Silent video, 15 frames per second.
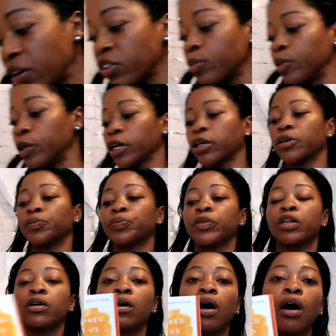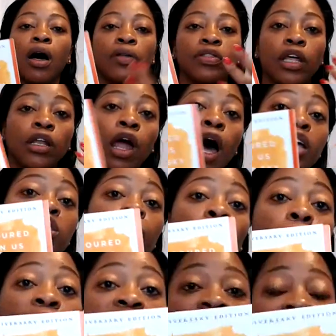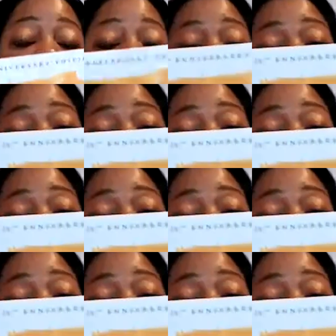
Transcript: another book on the lost boys of